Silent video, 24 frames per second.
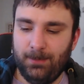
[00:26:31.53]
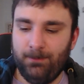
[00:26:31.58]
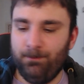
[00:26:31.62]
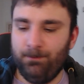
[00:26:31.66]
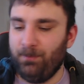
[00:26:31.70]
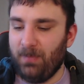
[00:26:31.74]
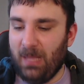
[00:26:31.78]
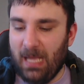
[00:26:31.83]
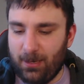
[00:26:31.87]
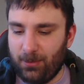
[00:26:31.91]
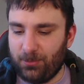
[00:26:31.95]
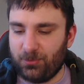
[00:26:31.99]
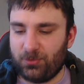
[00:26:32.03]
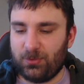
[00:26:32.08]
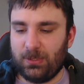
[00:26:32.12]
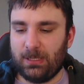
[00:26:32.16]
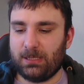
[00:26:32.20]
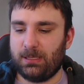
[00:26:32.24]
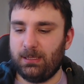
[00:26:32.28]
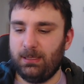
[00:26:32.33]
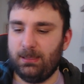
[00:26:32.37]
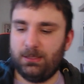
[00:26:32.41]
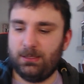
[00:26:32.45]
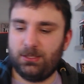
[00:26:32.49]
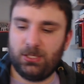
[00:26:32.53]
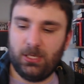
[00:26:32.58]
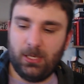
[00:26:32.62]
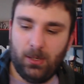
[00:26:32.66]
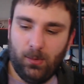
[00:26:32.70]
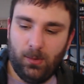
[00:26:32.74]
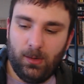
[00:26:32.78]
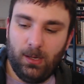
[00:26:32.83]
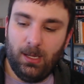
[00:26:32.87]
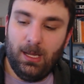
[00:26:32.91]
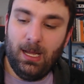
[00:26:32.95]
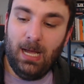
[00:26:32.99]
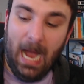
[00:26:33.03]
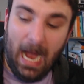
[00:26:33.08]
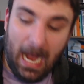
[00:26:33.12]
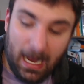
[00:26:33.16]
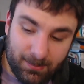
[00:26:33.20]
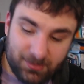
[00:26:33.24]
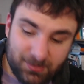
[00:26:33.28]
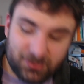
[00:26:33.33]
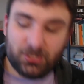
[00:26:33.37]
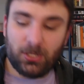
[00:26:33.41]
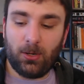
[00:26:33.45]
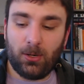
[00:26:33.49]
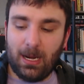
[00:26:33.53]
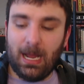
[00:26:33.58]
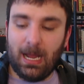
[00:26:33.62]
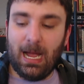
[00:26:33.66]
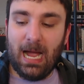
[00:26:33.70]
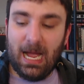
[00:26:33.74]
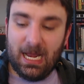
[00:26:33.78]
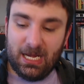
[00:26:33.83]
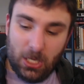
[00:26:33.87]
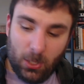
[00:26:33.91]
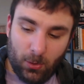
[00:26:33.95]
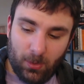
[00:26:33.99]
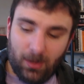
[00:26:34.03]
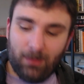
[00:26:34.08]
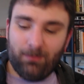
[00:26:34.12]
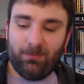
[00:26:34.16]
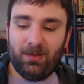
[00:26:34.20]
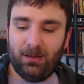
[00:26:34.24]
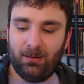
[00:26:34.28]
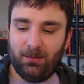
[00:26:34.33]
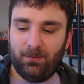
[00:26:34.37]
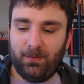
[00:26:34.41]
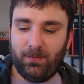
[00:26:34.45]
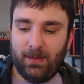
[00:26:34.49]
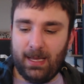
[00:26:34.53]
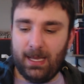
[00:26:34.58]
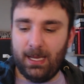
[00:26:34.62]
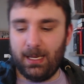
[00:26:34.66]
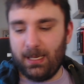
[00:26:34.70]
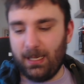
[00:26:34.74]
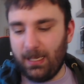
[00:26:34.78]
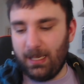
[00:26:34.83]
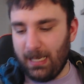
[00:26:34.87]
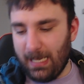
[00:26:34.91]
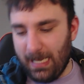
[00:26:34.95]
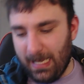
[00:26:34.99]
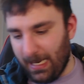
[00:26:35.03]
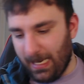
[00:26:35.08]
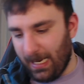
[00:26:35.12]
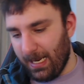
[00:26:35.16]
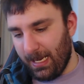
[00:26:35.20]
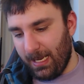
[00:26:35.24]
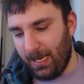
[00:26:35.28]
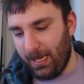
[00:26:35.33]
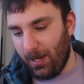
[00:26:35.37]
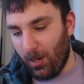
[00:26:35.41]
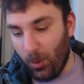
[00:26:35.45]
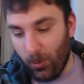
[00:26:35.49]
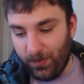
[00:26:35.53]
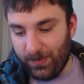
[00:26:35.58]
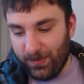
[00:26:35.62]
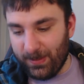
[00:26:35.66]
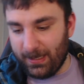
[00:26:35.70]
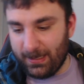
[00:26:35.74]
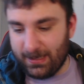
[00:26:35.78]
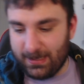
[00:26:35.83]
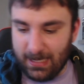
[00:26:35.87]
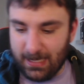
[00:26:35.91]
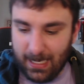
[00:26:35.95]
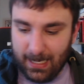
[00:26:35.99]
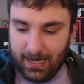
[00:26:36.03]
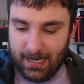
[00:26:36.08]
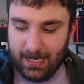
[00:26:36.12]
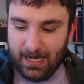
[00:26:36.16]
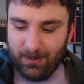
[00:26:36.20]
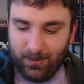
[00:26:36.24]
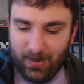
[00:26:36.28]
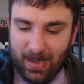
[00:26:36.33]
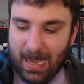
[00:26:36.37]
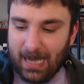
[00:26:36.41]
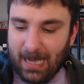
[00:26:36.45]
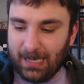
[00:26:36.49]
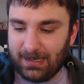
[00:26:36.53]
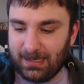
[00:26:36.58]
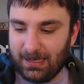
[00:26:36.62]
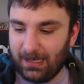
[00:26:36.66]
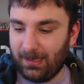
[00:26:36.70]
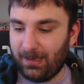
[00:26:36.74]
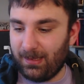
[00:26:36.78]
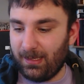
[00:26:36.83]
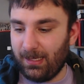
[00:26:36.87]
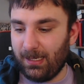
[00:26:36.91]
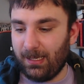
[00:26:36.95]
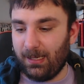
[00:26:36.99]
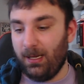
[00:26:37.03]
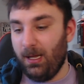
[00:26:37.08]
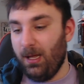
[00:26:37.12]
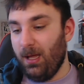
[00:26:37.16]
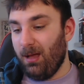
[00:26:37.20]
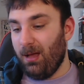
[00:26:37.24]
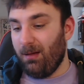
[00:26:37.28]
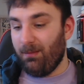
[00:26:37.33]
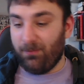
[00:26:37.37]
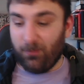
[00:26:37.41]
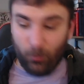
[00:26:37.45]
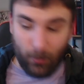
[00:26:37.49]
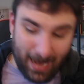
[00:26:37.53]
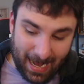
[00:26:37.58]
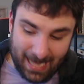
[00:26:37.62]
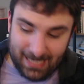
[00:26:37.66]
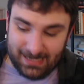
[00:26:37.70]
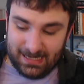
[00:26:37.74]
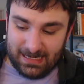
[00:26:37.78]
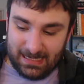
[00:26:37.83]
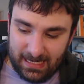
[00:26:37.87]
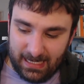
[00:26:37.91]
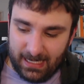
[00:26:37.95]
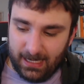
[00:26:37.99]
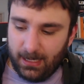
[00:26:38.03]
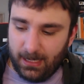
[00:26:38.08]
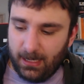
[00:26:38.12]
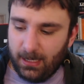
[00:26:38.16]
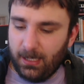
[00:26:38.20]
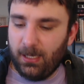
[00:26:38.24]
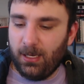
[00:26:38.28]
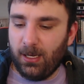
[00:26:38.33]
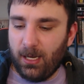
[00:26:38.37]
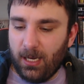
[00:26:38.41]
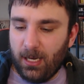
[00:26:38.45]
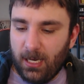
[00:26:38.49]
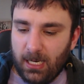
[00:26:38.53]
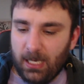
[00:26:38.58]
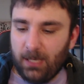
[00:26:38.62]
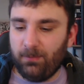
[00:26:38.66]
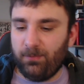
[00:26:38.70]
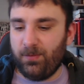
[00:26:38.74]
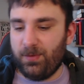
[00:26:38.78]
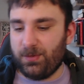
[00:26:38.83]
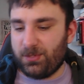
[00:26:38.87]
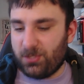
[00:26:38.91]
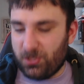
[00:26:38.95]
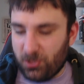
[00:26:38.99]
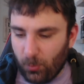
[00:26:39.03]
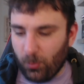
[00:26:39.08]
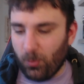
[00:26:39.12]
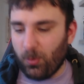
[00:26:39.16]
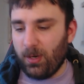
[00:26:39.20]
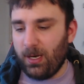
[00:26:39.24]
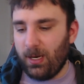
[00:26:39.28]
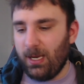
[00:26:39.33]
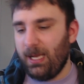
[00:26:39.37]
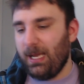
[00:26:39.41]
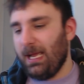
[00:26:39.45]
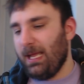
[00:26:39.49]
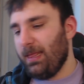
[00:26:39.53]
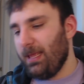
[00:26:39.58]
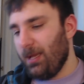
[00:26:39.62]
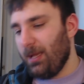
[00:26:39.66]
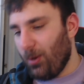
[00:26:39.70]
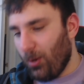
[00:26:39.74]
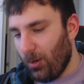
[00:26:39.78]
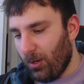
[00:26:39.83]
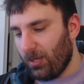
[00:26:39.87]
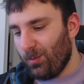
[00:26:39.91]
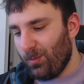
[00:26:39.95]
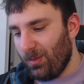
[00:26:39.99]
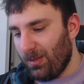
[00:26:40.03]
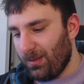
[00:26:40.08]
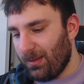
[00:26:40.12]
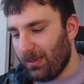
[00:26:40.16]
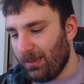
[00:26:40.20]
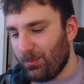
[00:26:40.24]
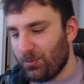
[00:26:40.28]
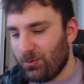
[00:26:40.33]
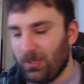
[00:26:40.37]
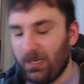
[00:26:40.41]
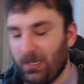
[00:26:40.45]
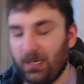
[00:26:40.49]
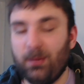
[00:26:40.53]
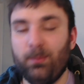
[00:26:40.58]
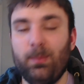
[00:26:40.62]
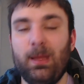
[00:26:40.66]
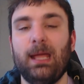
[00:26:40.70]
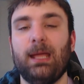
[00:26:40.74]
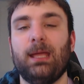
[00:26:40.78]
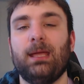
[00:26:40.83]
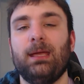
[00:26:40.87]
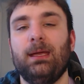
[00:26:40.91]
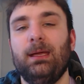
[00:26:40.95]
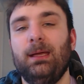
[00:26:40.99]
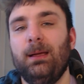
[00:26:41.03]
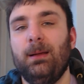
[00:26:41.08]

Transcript: I don't trust it. So I'm sorry. I know I'm being vague, and I hope that it's not impacting the veracity of the story and the argument that I'm trying to make.